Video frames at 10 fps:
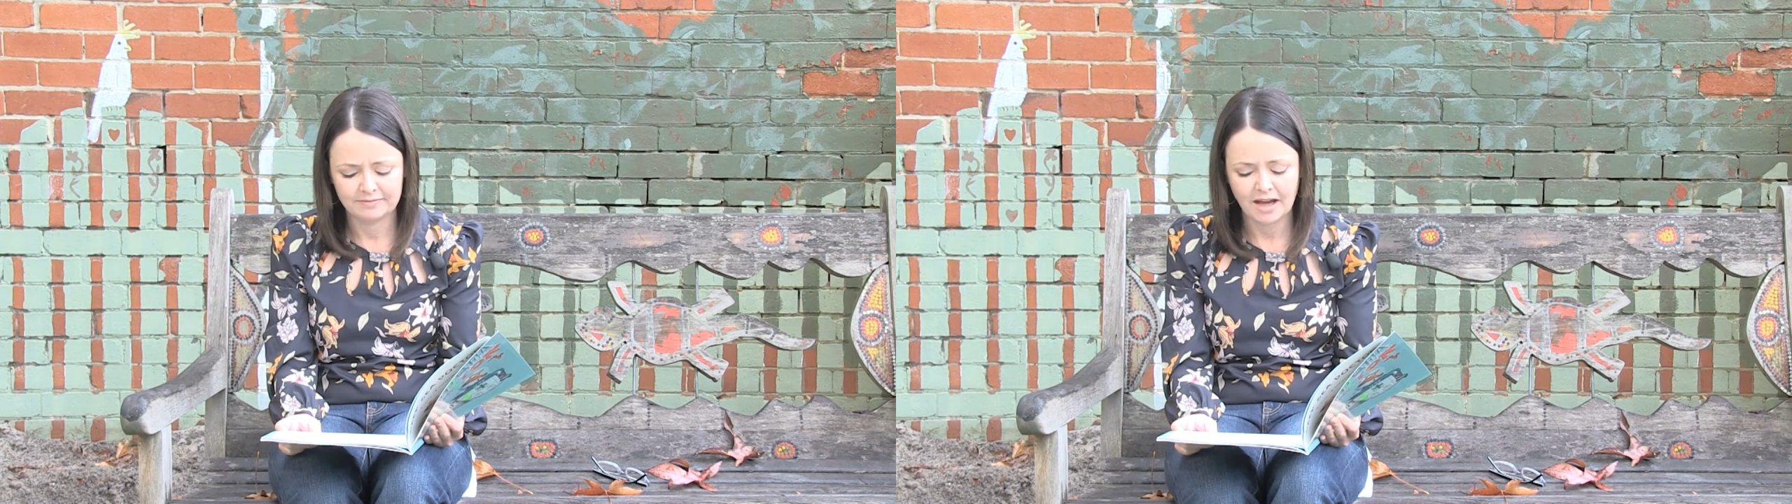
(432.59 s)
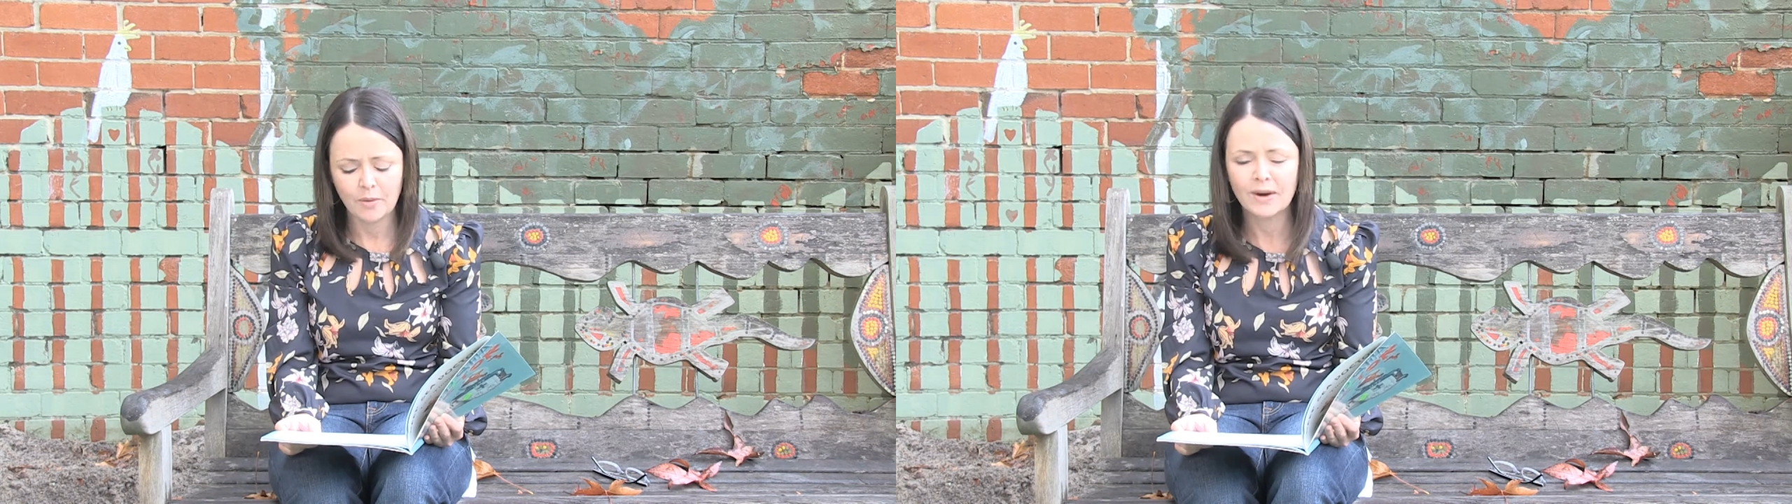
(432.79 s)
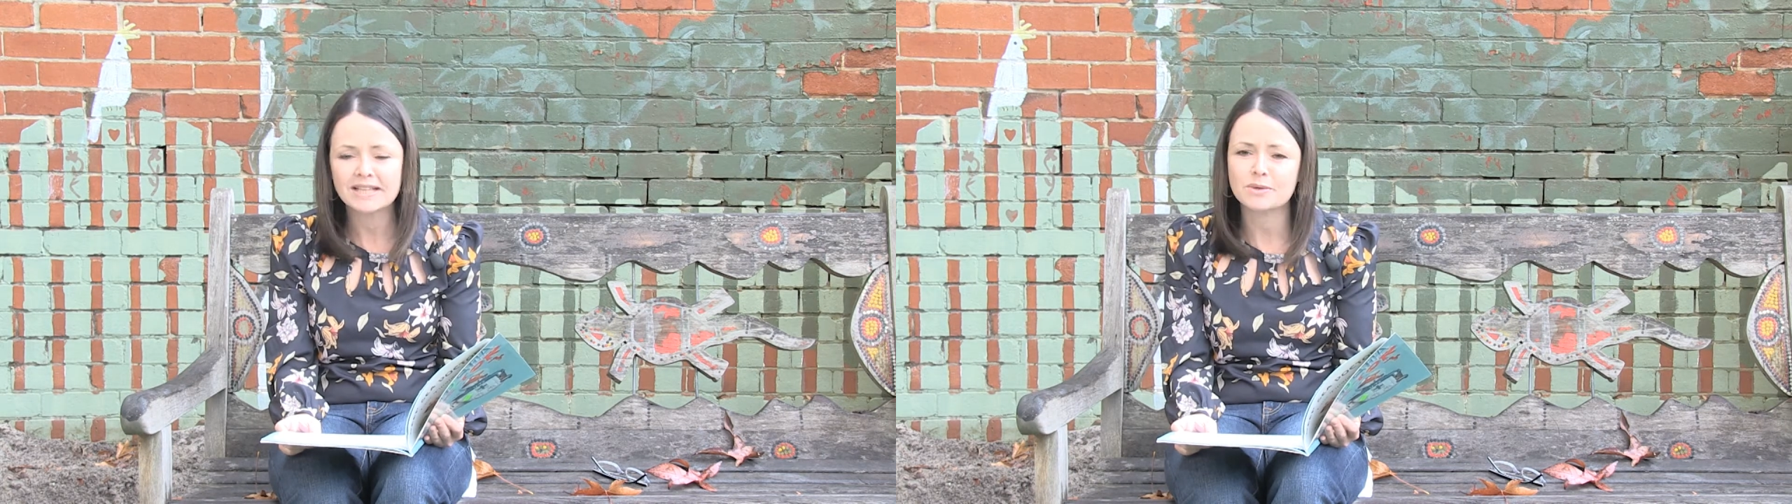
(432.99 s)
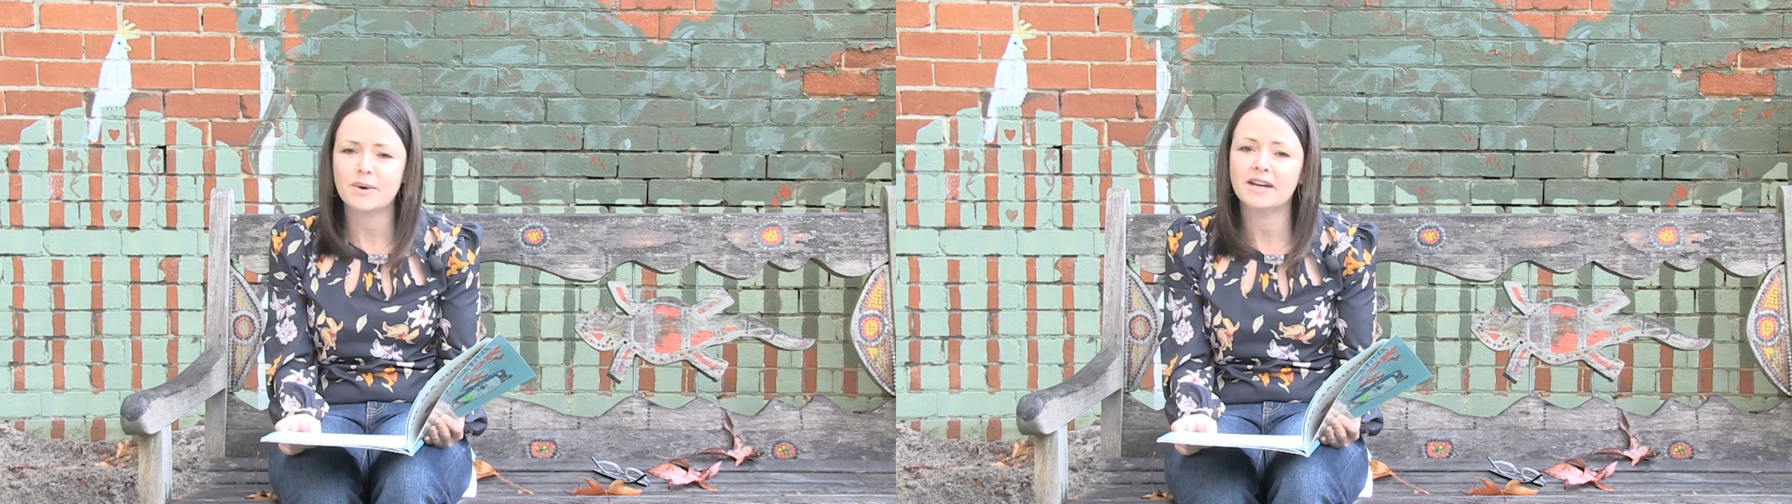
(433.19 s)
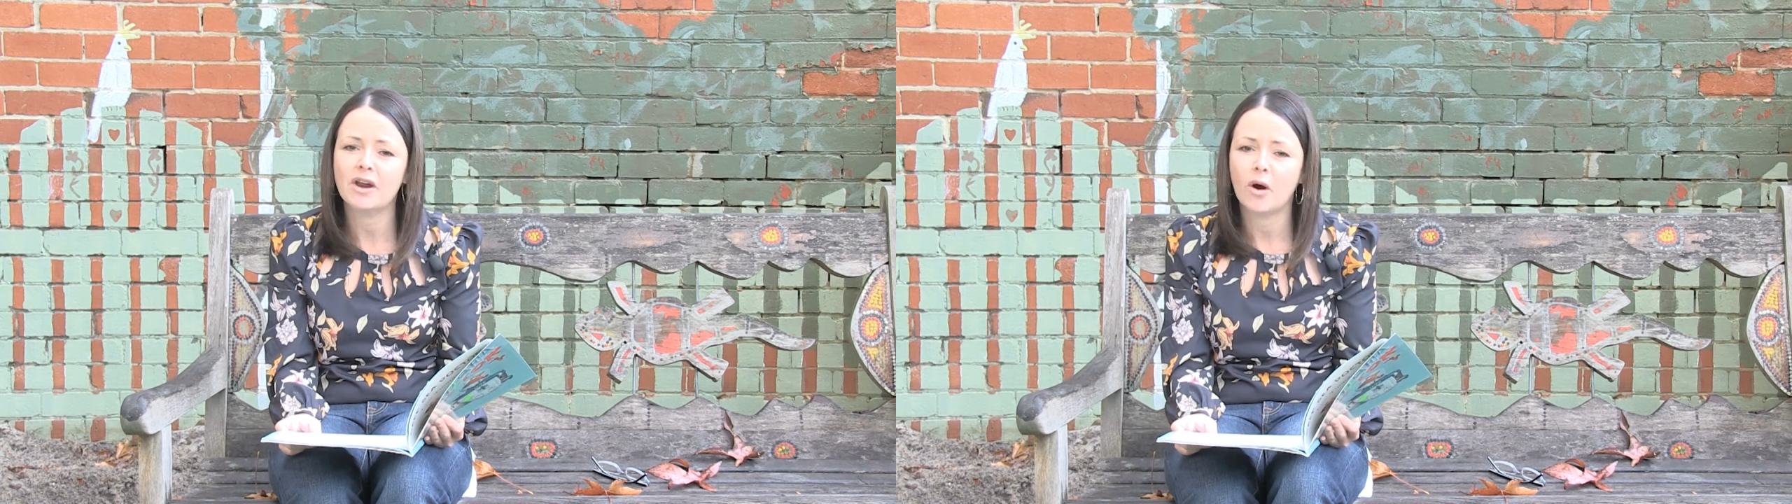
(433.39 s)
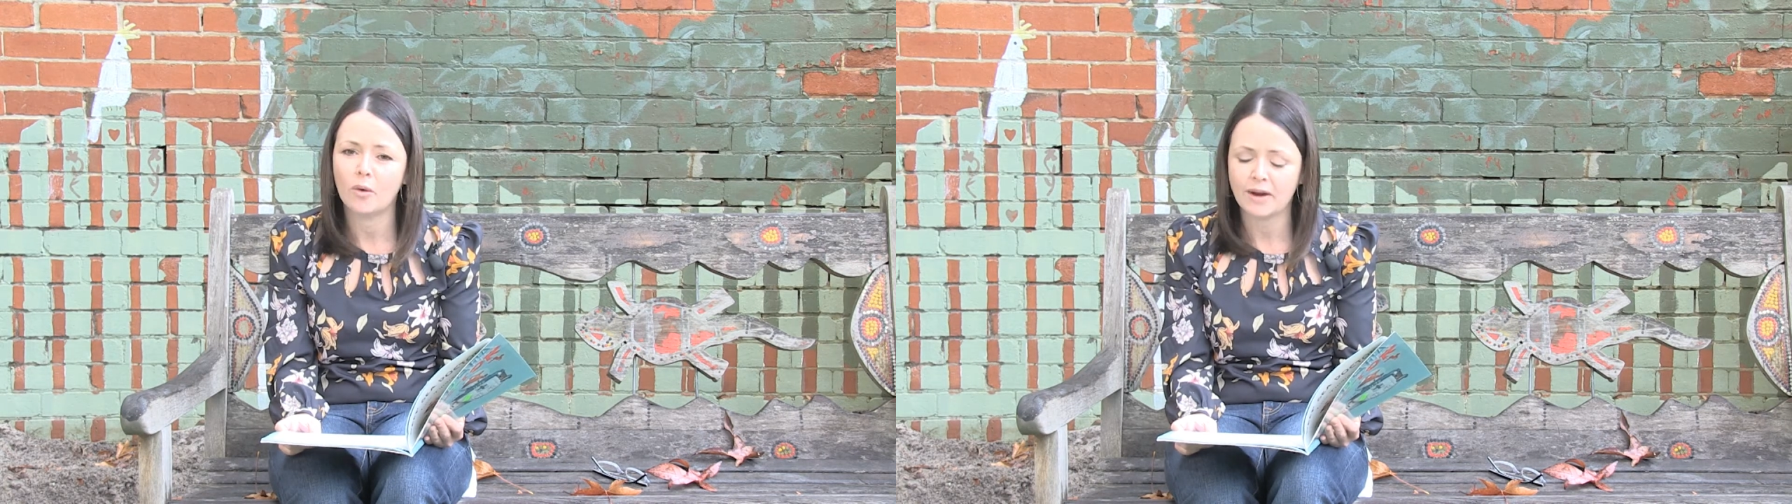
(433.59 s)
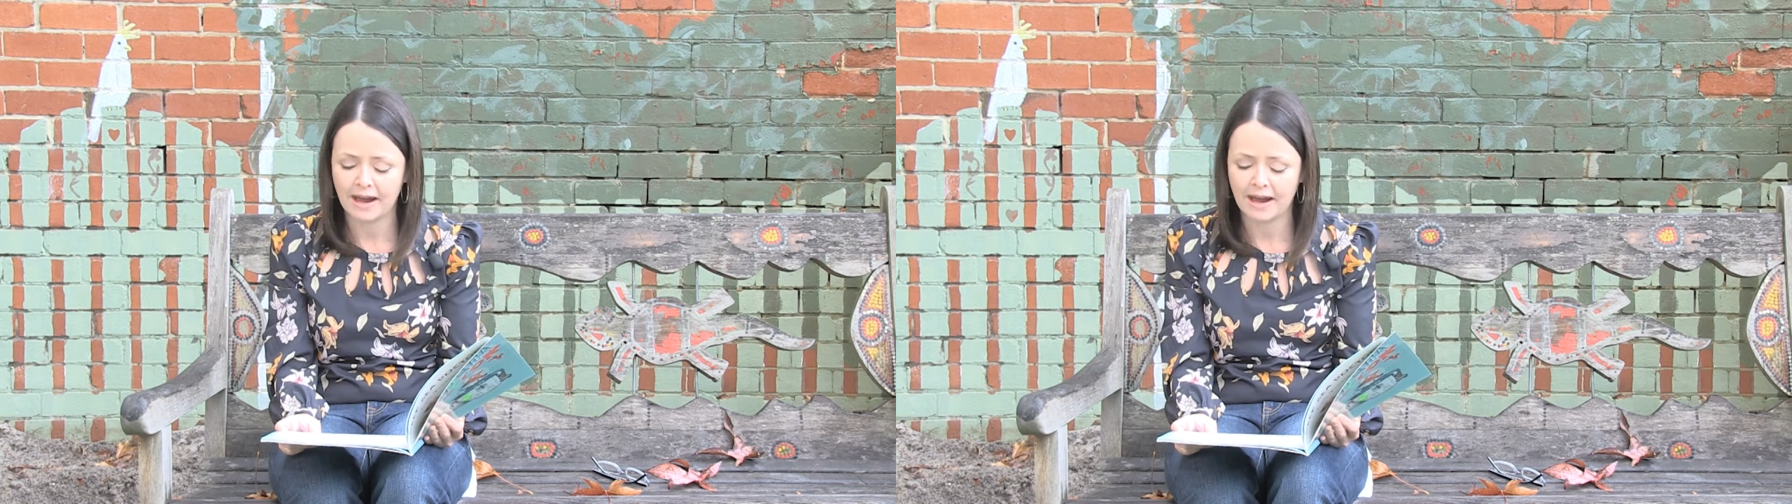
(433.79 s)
I once read an old